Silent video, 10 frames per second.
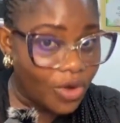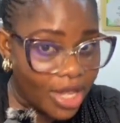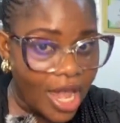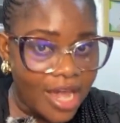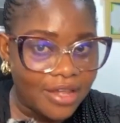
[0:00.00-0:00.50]

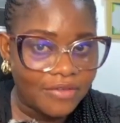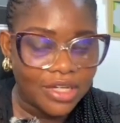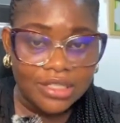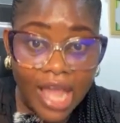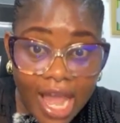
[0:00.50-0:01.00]
your
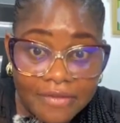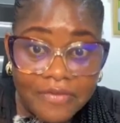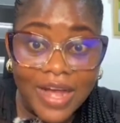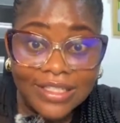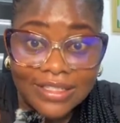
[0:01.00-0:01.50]
caregivers
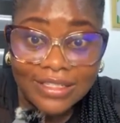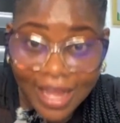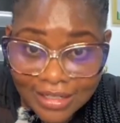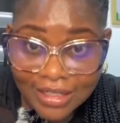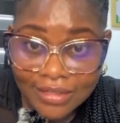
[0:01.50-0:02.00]
ever
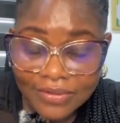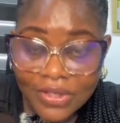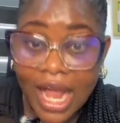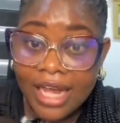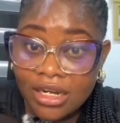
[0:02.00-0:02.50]
said,
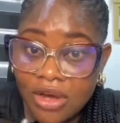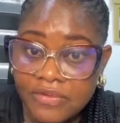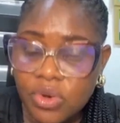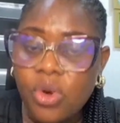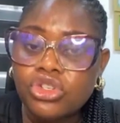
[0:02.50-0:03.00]
I
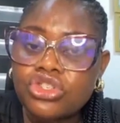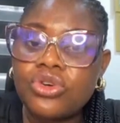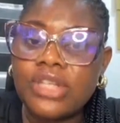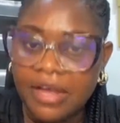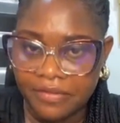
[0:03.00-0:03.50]
love you or
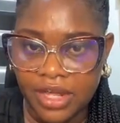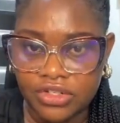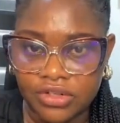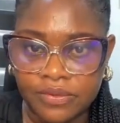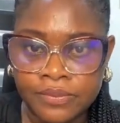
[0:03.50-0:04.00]
showed
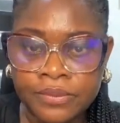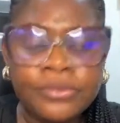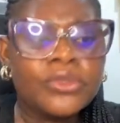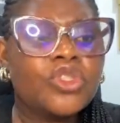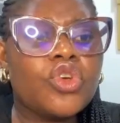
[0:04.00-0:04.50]
affection.
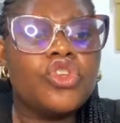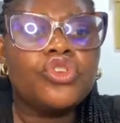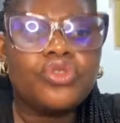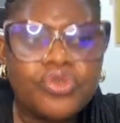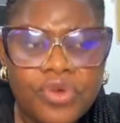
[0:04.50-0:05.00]
So
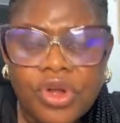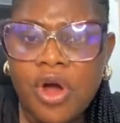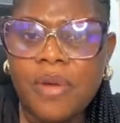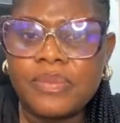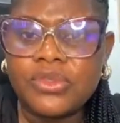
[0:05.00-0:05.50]
you
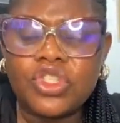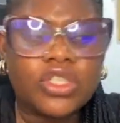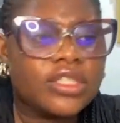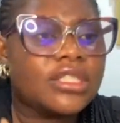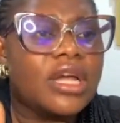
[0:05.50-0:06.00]
grew up
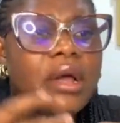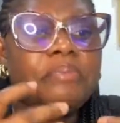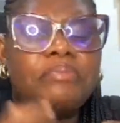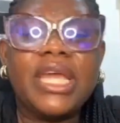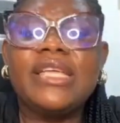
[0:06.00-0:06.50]
just
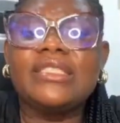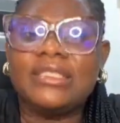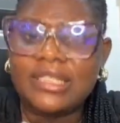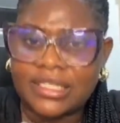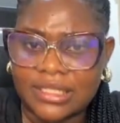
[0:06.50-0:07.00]

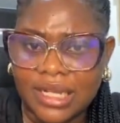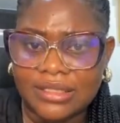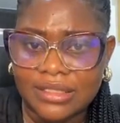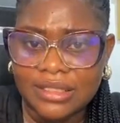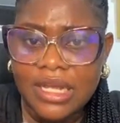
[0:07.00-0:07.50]
being
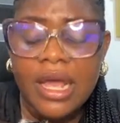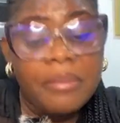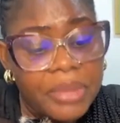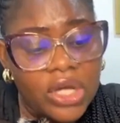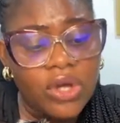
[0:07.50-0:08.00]
distant
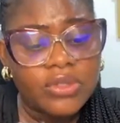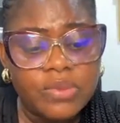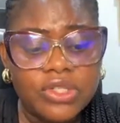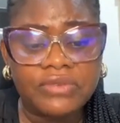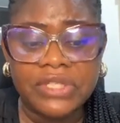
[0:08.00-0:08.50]

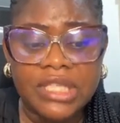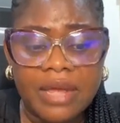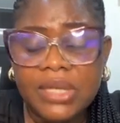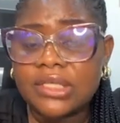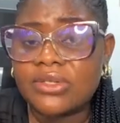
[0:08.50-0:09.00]
because most of the
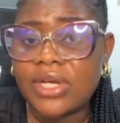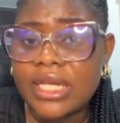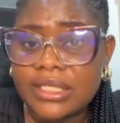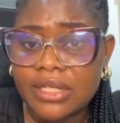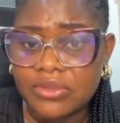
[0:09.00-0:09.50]
time, is it
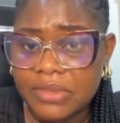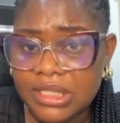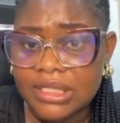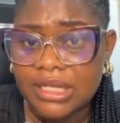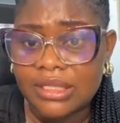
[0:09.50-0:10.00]
not easier to
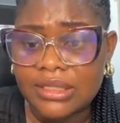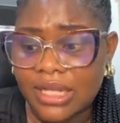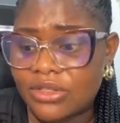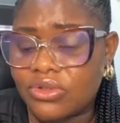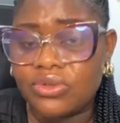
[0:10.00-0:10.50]
be distant
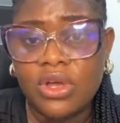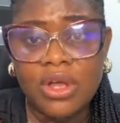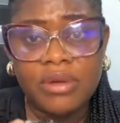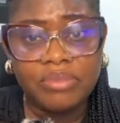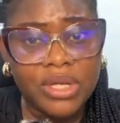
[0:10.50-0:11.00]
than to
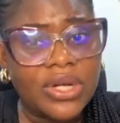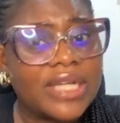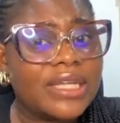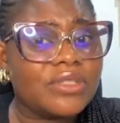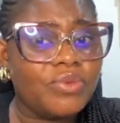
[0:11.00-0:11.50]
be
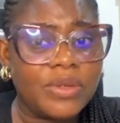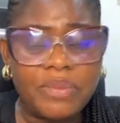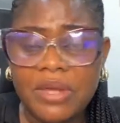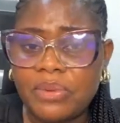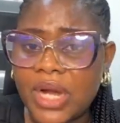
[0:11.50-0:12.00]
connected
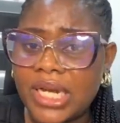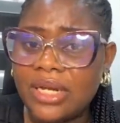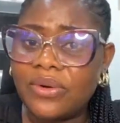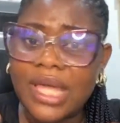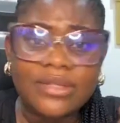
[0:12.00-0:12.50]
with people and
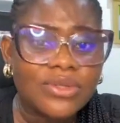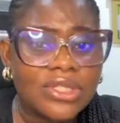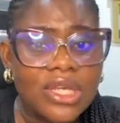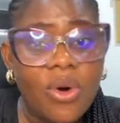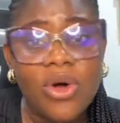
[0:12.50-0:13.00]
then they'll get
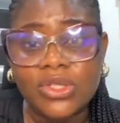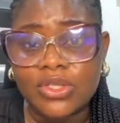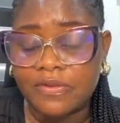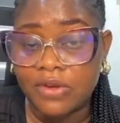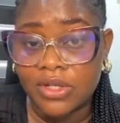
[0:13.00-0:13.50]
to see all
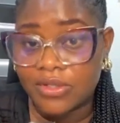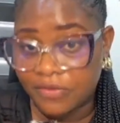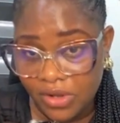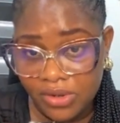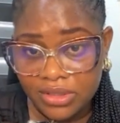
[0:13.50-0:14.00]
those flaws
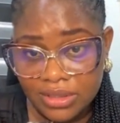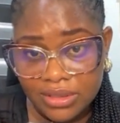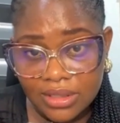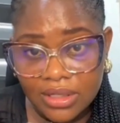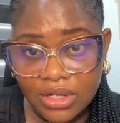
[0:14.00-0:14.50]
of
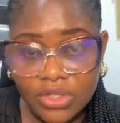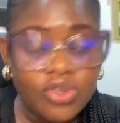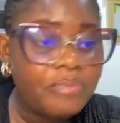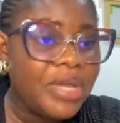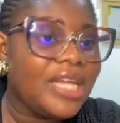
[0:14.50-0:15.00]
yours?
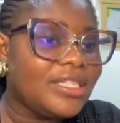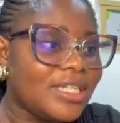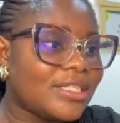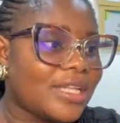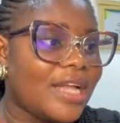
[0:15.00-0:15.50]
So being
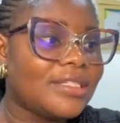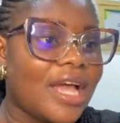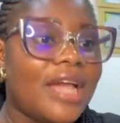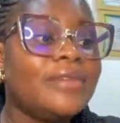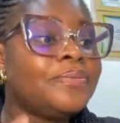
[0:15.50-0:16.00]
distant
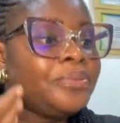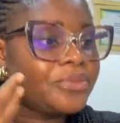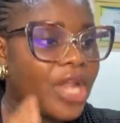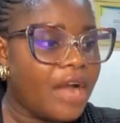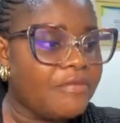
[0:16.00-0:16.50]
and
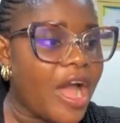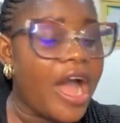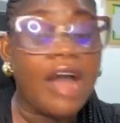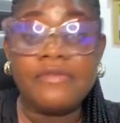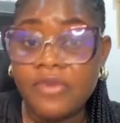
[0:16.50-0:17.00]

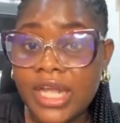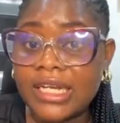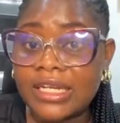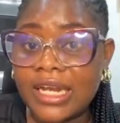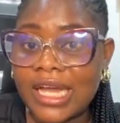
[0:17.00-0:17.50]

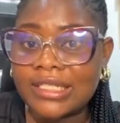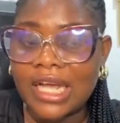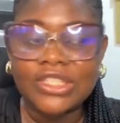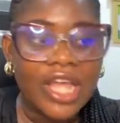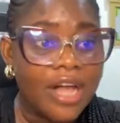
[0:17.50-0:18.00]
avoidantly
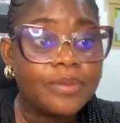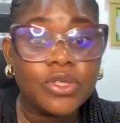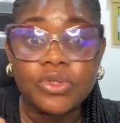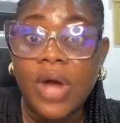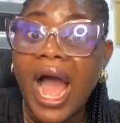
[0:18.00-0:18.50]
attached
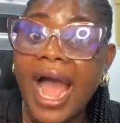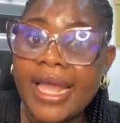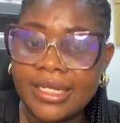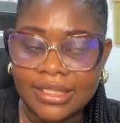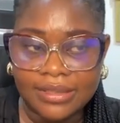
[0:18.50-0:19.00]
helps you to
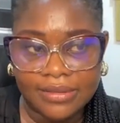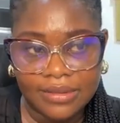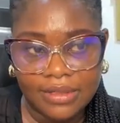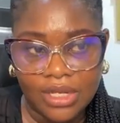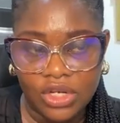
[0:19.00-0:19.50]
hide
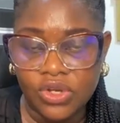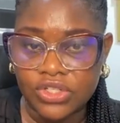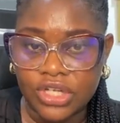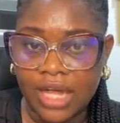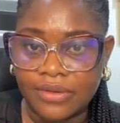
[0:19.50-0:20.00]
in
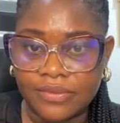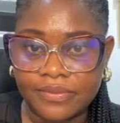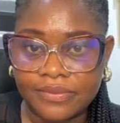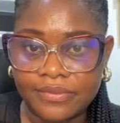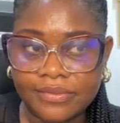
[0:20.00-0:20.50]
your
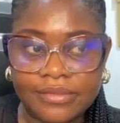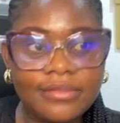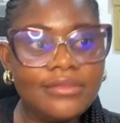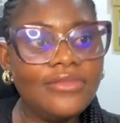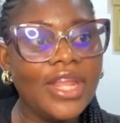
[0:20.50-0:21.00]
shadow.
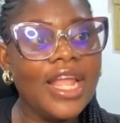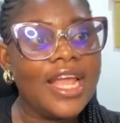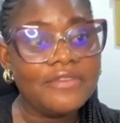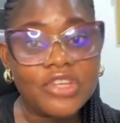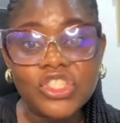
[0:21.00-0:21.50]

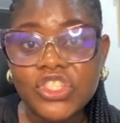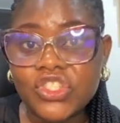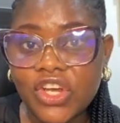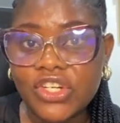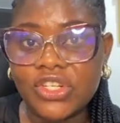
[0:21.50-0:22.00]
If you're
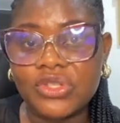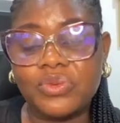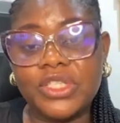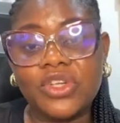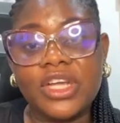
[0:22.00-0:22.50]
just joining
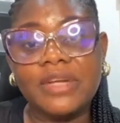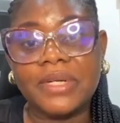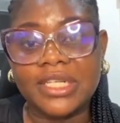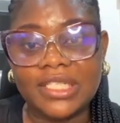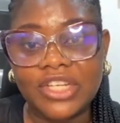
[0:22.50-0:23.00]
us, we're talking
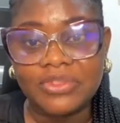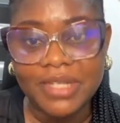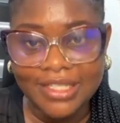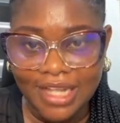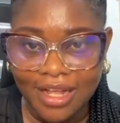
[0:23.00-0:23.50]
about
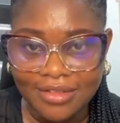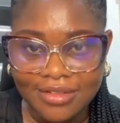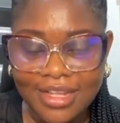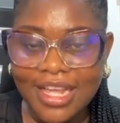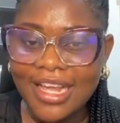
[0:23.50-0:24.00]
attachment
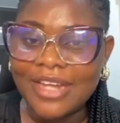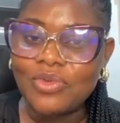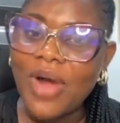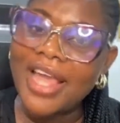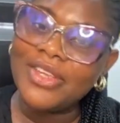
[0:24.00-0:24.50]
styles
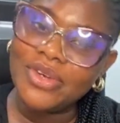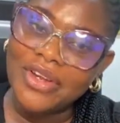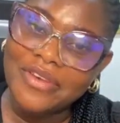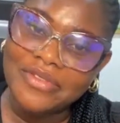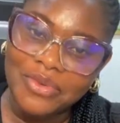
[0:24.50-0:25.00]
and why you
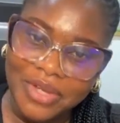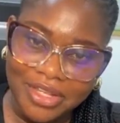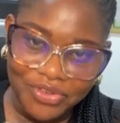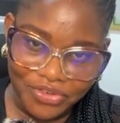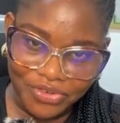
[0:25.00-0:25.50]
love the
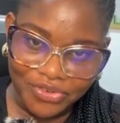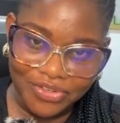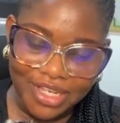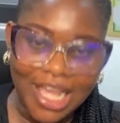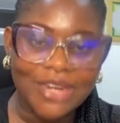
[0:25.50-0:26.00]
way you do
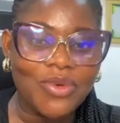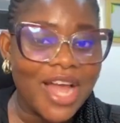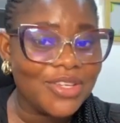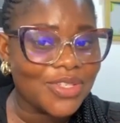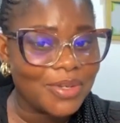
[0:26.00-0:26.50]
and
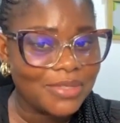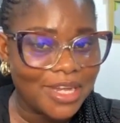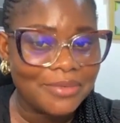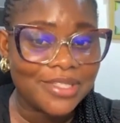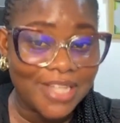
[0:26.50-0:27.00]
why you
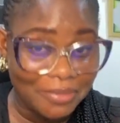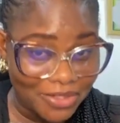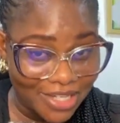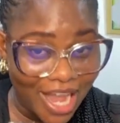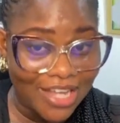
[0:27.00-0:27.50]
sometimes
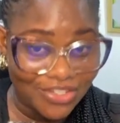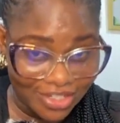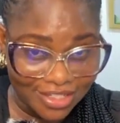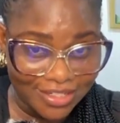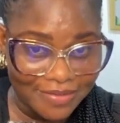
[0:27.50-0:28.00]

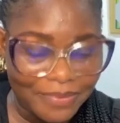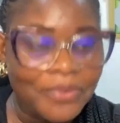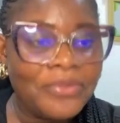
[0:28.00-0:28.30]
sabotage it.